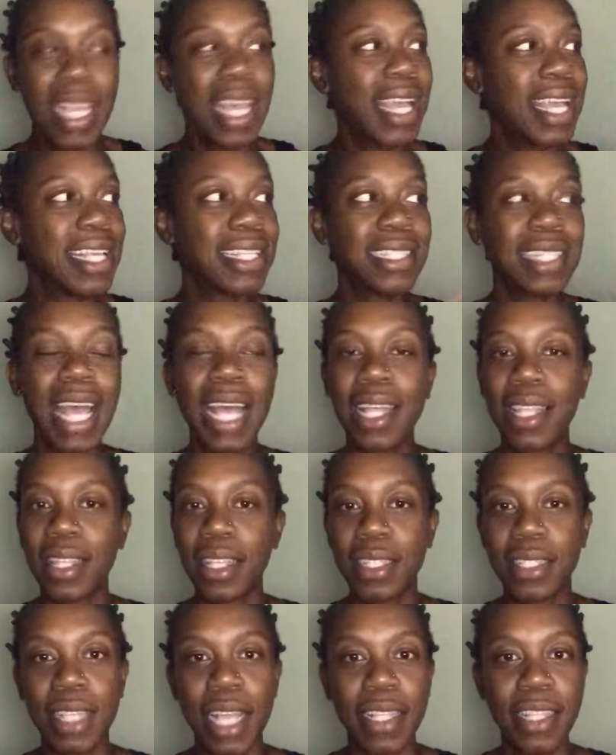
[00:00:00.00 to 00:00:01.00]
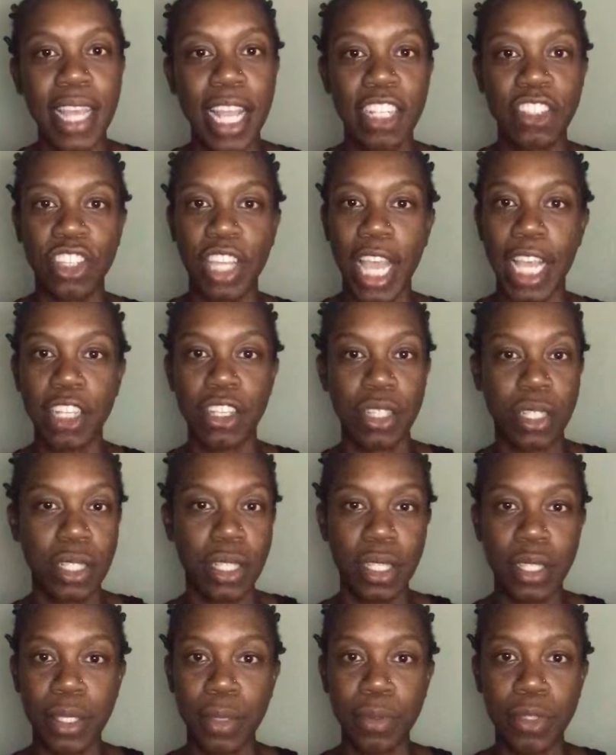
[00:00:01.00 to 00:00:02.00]
It's not the education
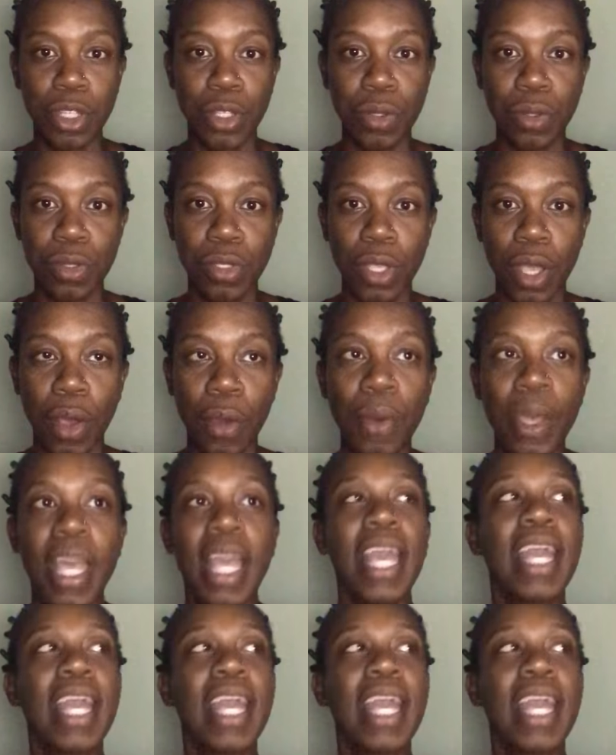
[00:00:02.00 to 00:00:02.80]
systems to do so.